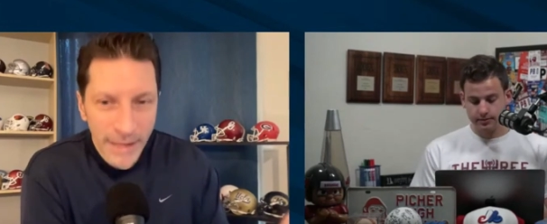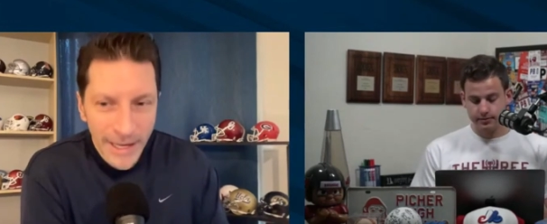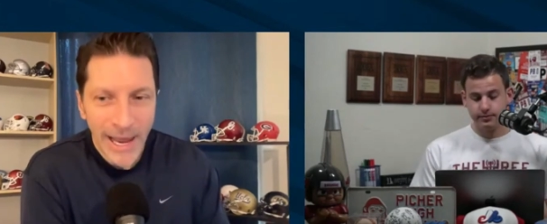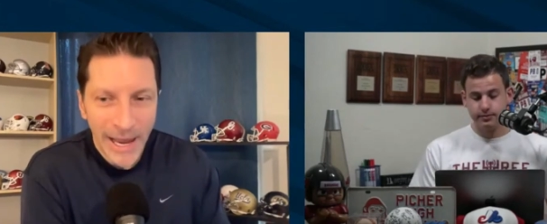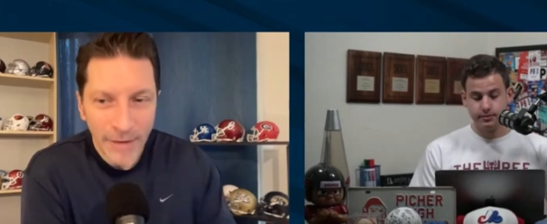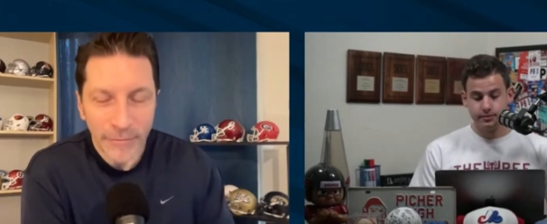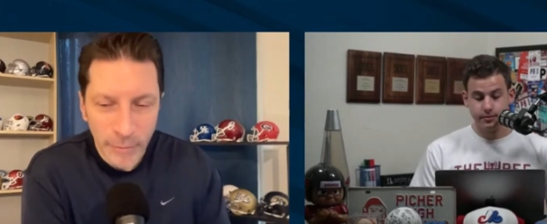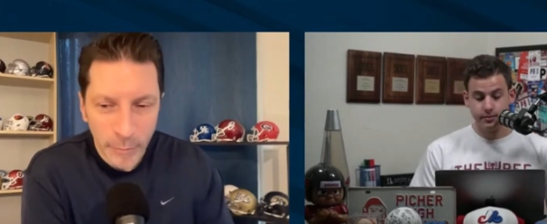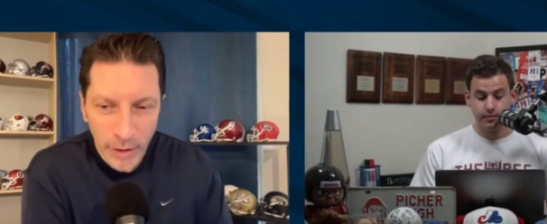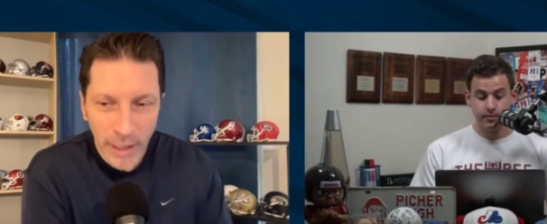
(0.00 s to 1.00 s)
Speaker 1: they have
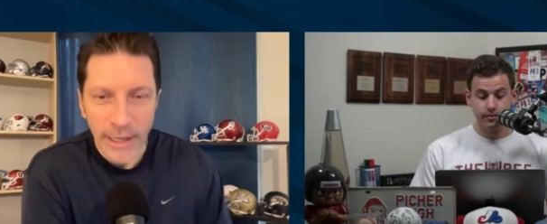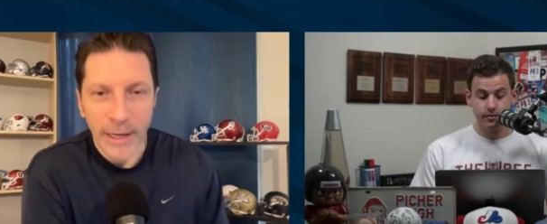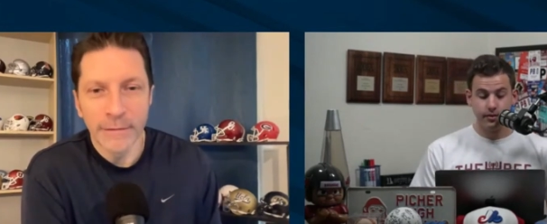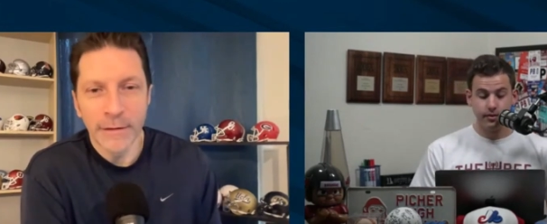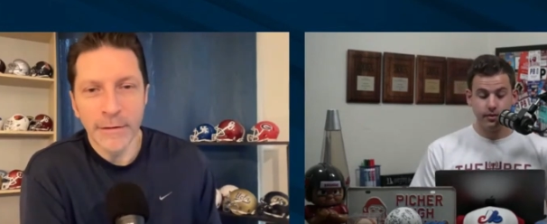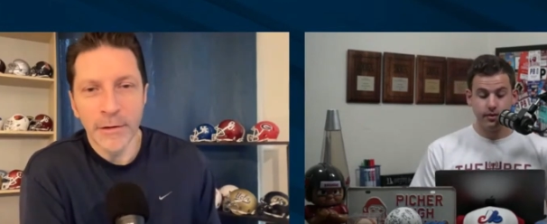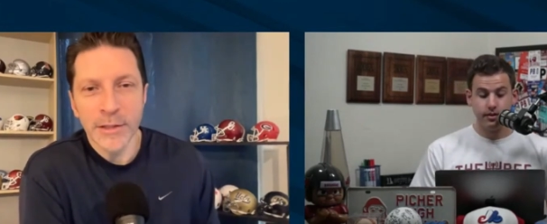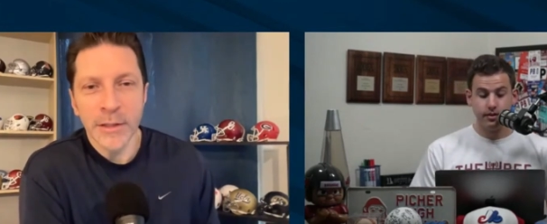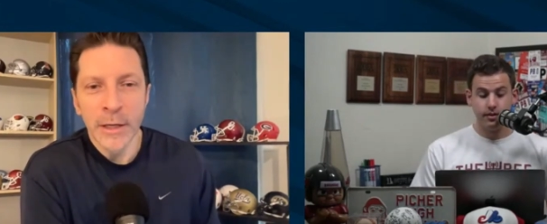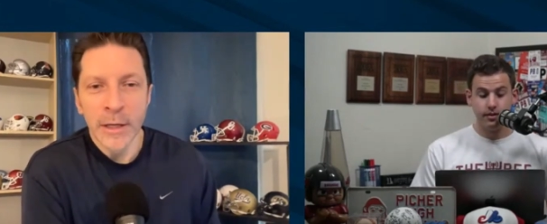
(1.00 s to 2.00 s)
to play, and then
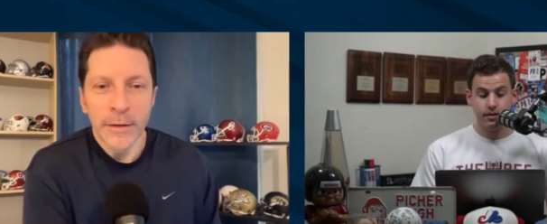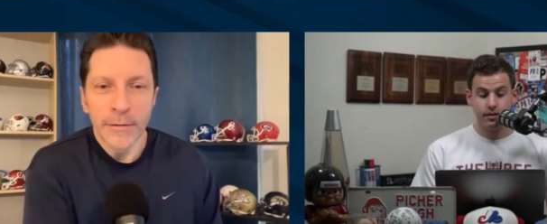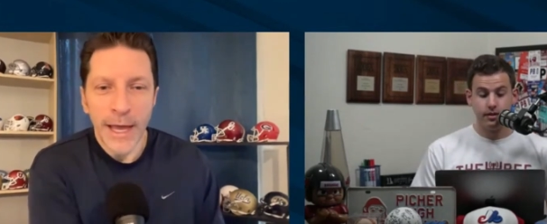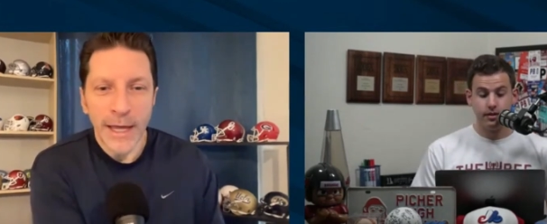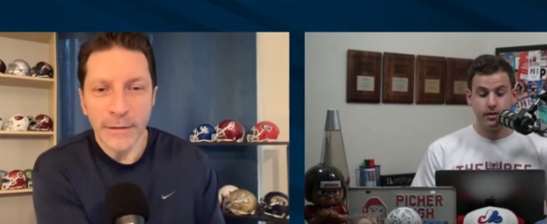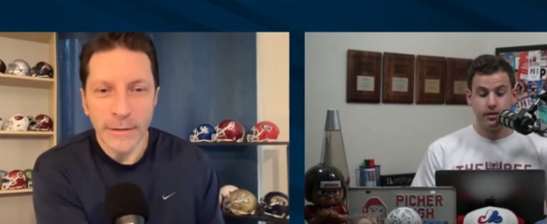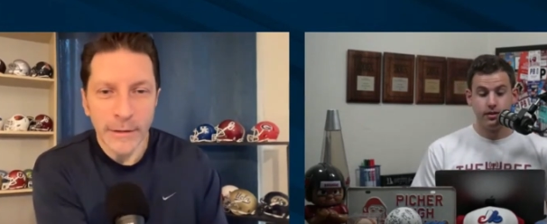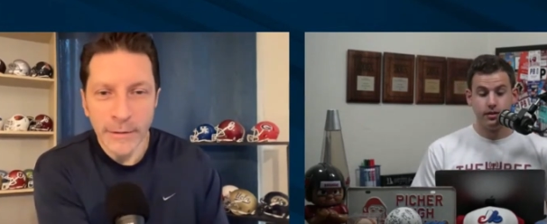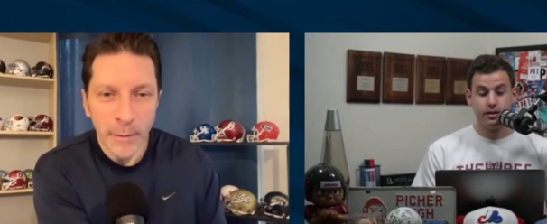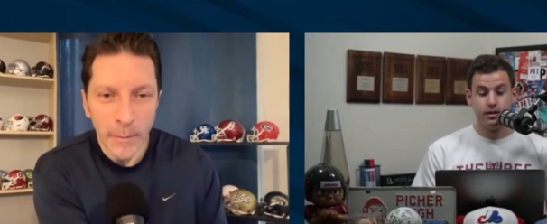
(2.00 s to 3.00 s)
there's that
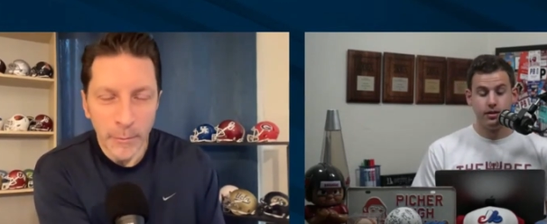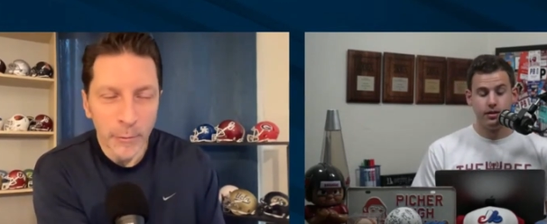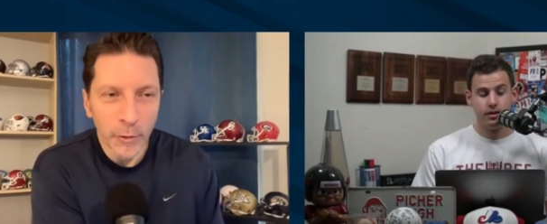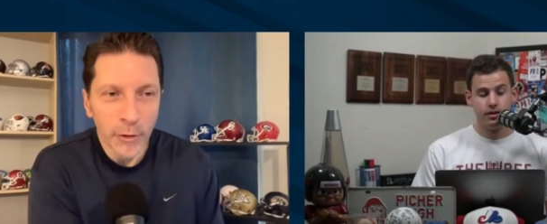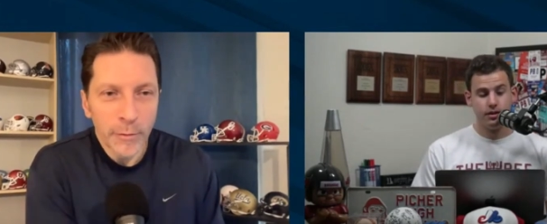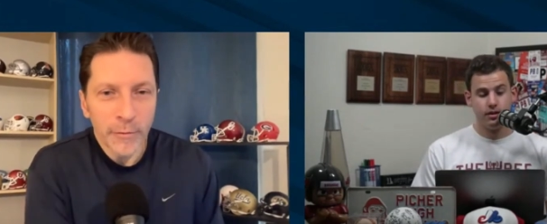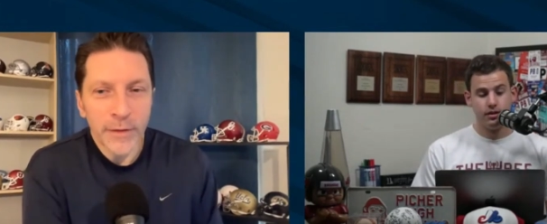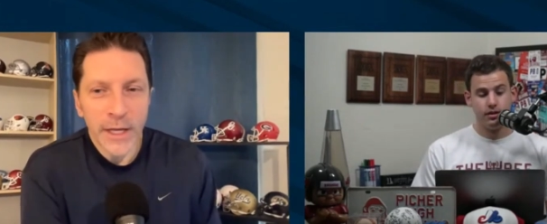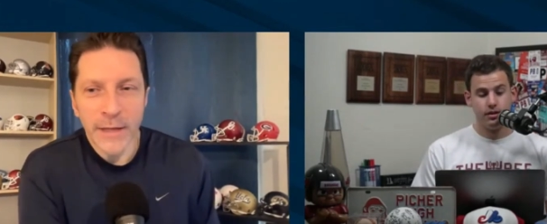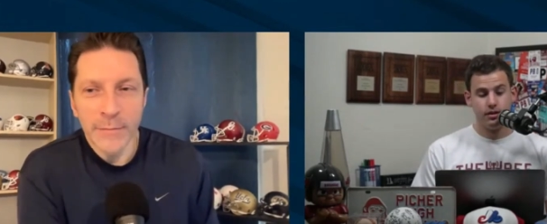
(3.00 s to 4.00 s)
group of
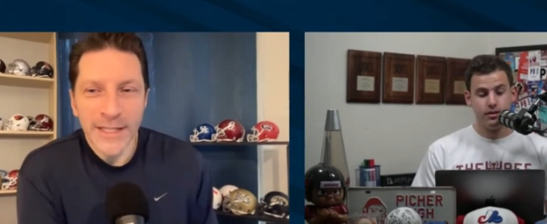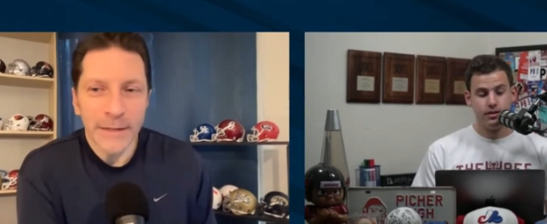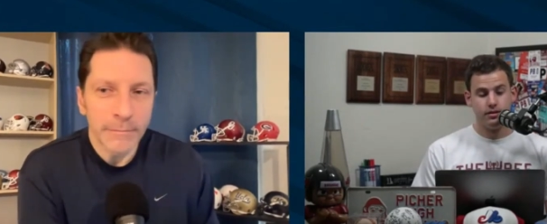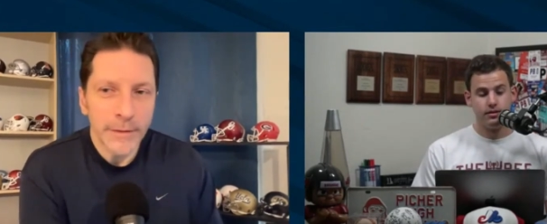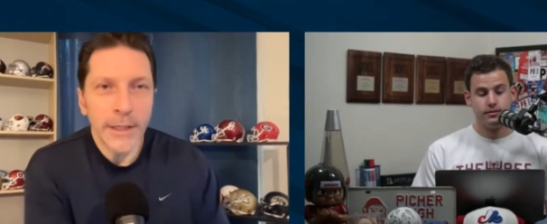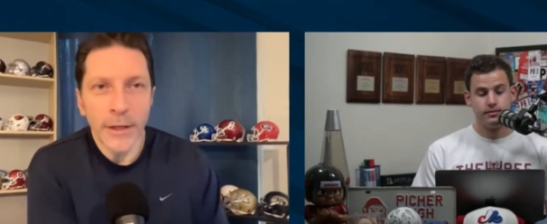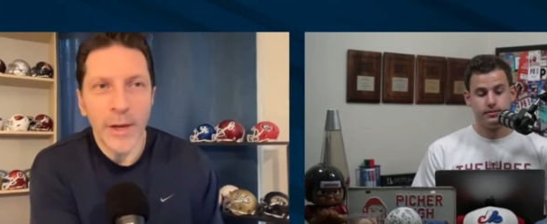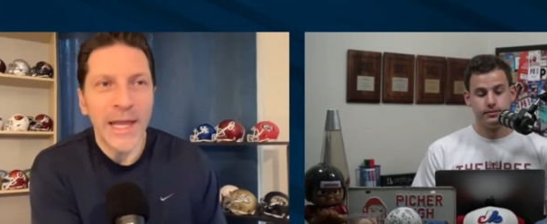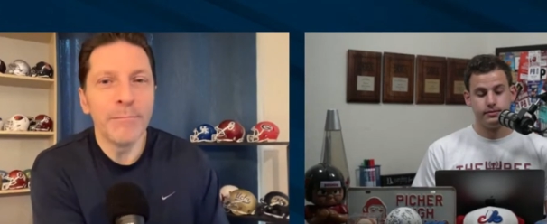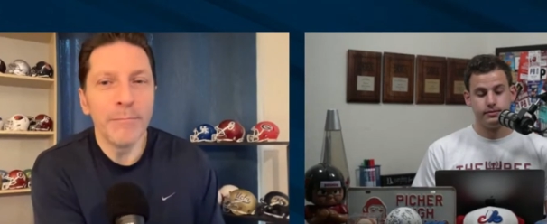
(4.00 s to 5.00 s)
teams that, you know,
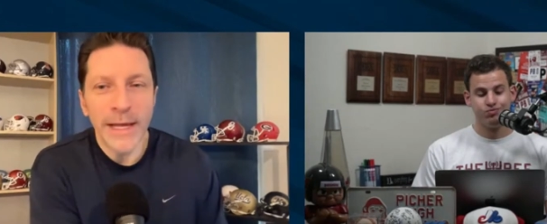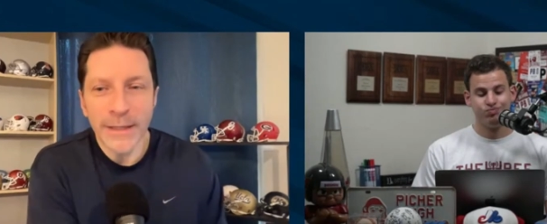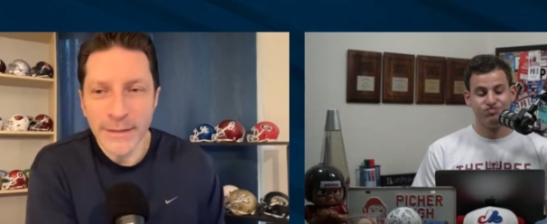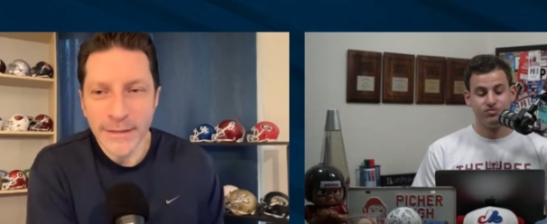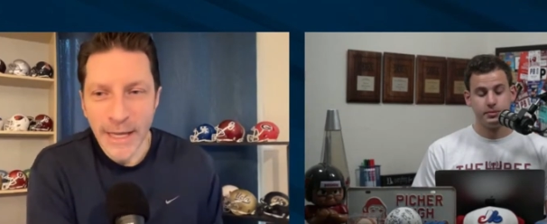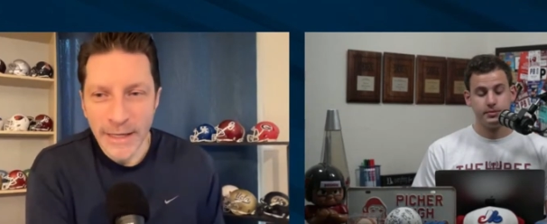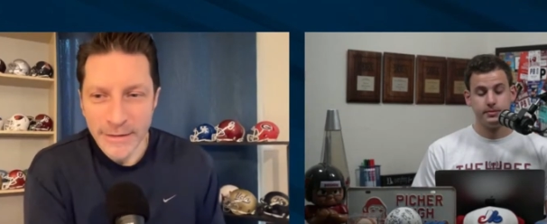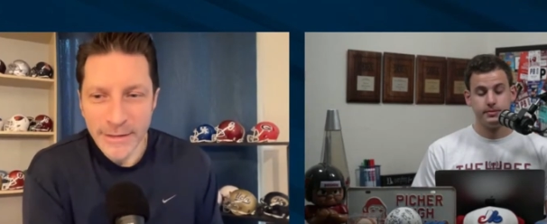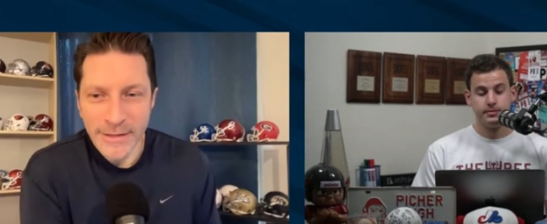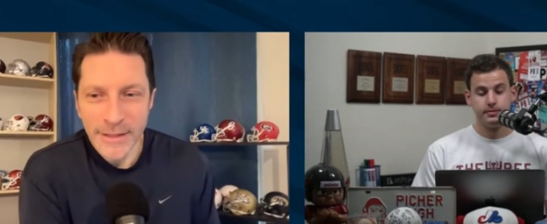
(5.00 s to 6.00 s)
it makes
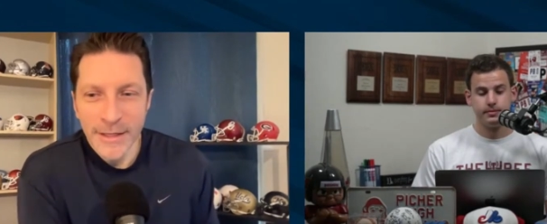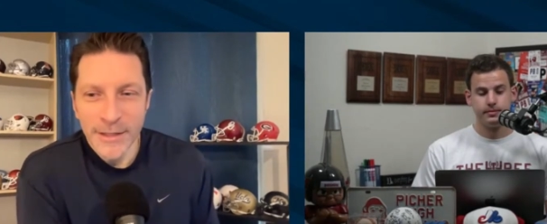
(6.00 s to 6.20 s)
sense.